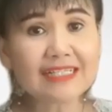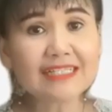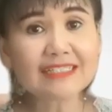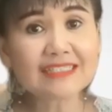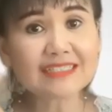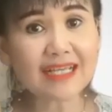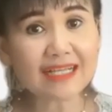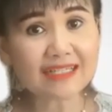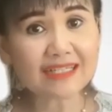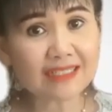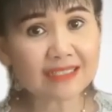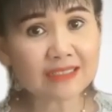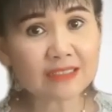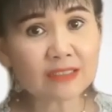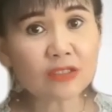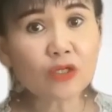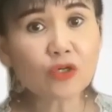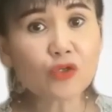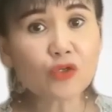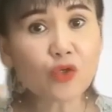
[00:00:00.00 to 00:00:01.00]
Second,
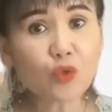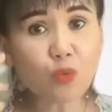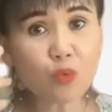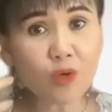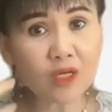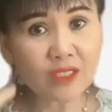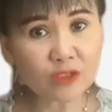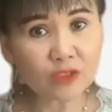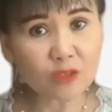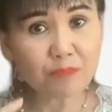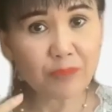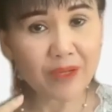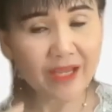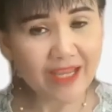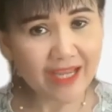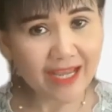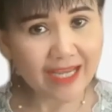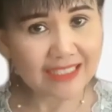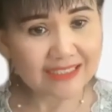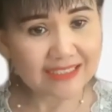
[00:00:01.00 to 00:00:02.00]
you want to
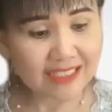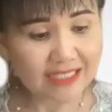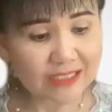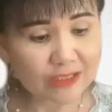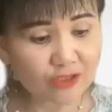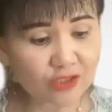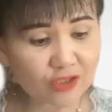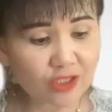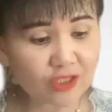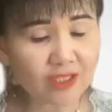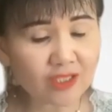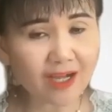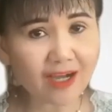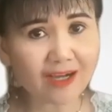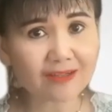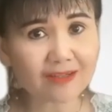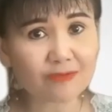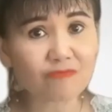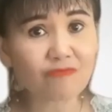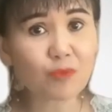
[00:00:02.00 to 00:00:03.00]
pay attention
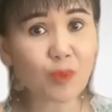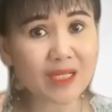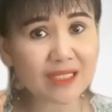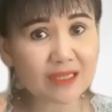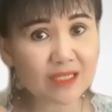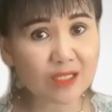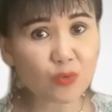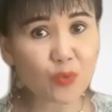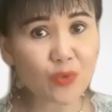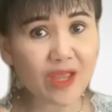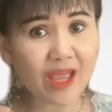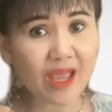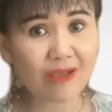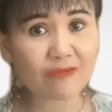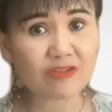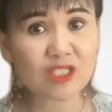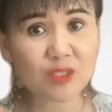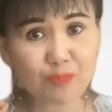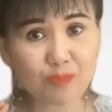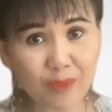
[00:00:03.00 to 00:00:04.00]
on whether we have
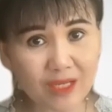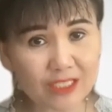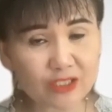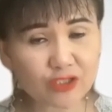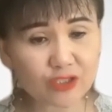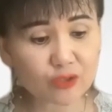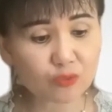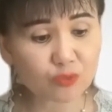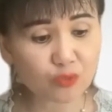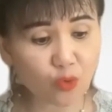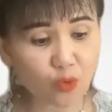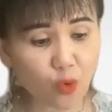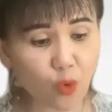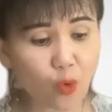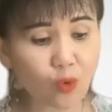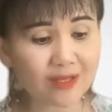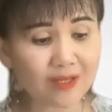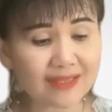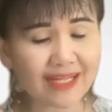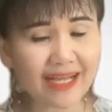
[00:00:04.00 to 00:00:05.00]
special
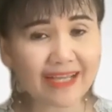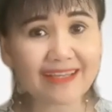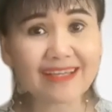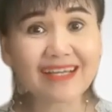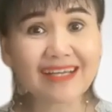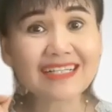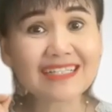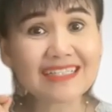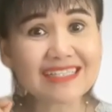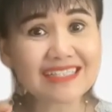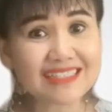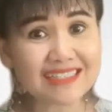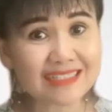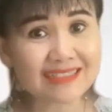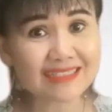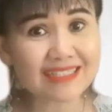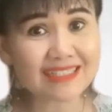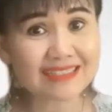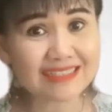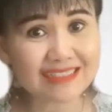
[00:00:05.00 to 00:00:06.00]
role like
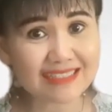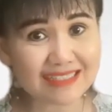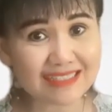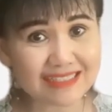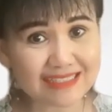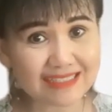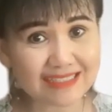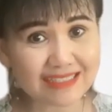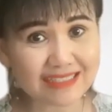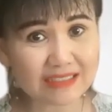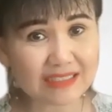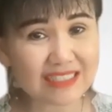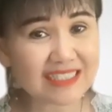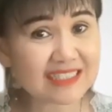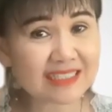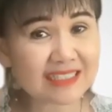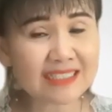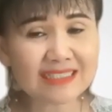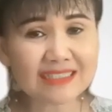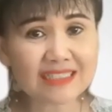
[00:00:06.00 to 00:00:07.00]
listening teacher.
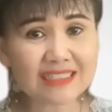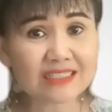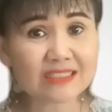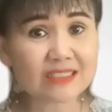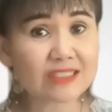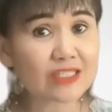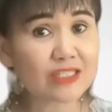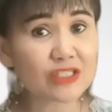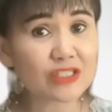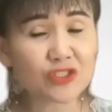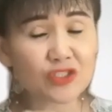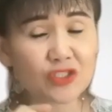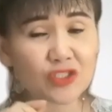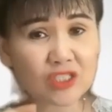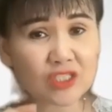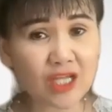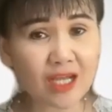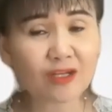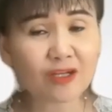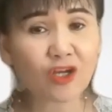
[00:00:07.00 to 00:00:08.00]
Listening teacher is
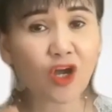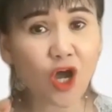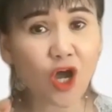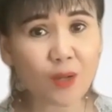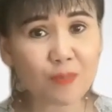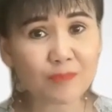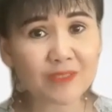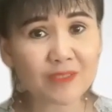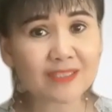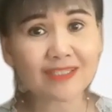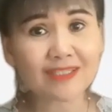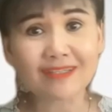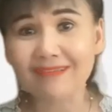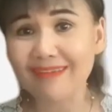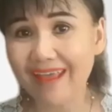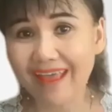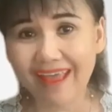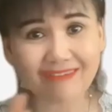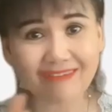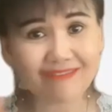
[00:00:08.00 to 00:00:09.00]
not common in
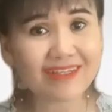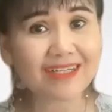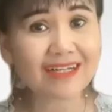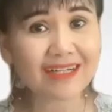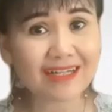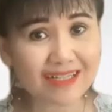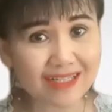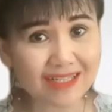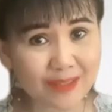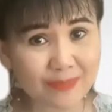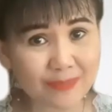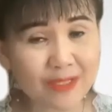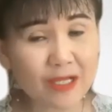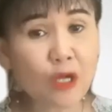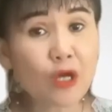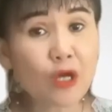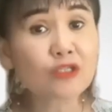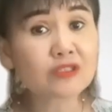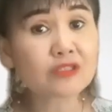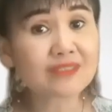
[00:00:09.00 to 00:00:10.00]
every club.
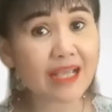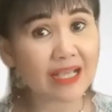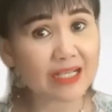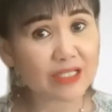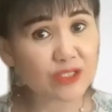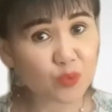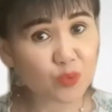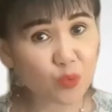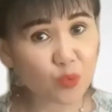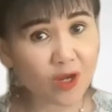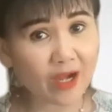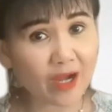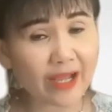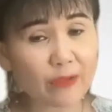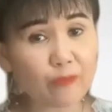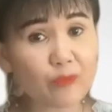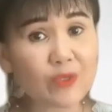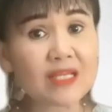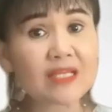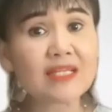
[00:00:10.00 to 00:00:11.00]
That is why
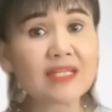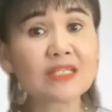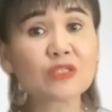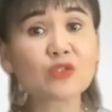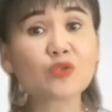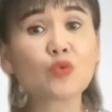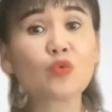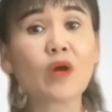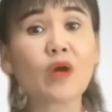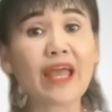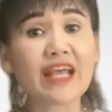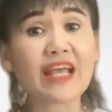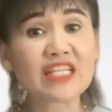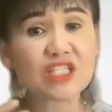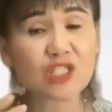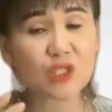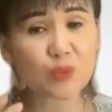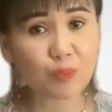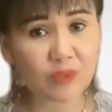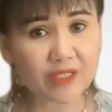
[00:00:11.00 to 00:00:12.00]
we need to
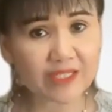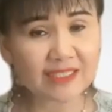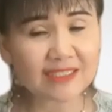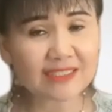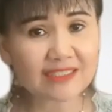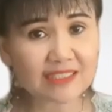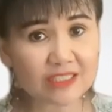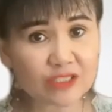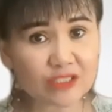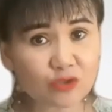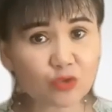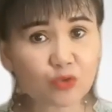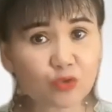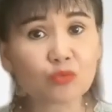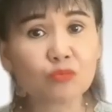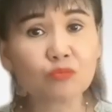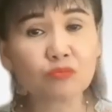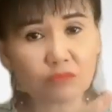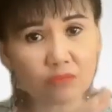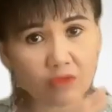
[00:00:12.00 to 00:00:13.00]
explain this
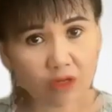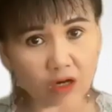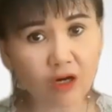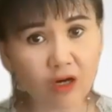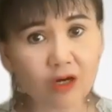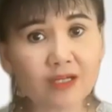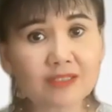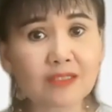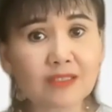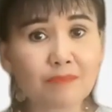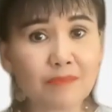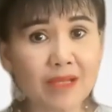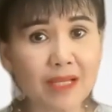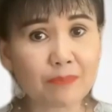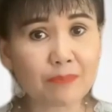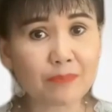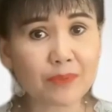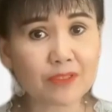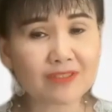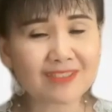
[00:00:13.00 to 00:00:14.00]
to all the
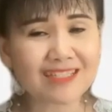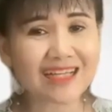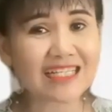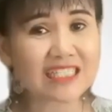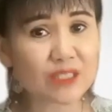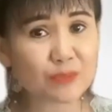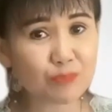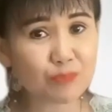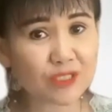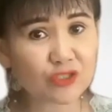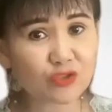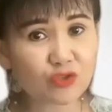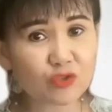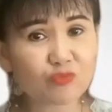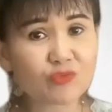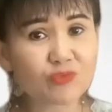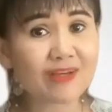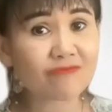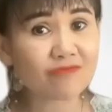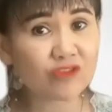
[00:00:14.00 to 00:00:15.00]
members, especially
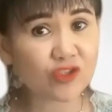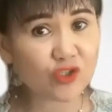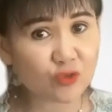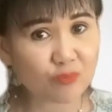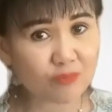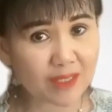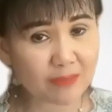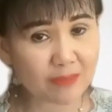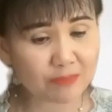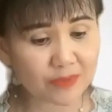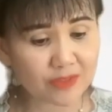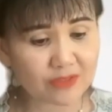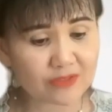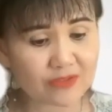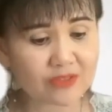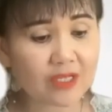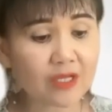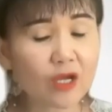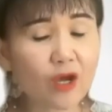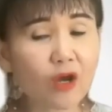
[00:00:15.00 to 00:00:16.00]
we have new
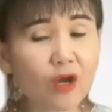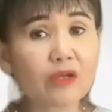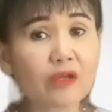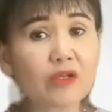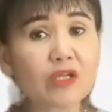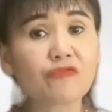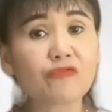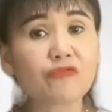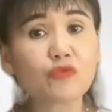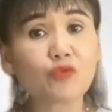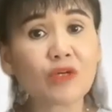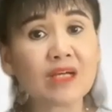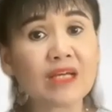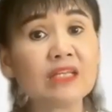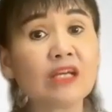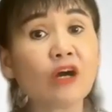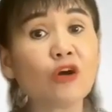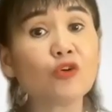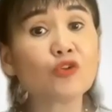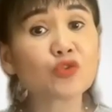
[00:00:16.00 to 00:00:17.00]
members, if we were,
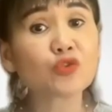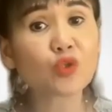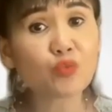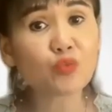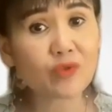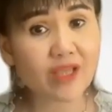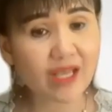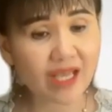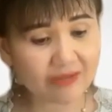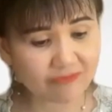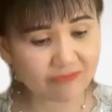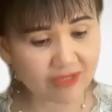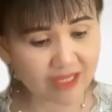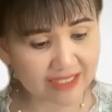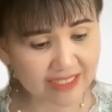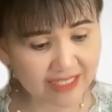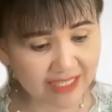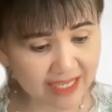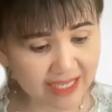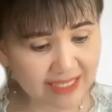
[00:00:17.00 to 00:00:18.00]
and also we have a
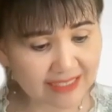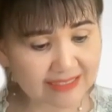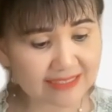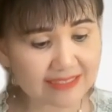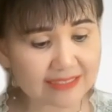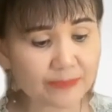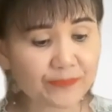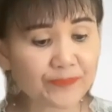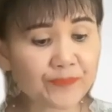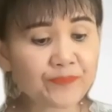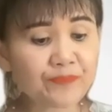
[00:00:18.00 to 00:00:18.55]
guest.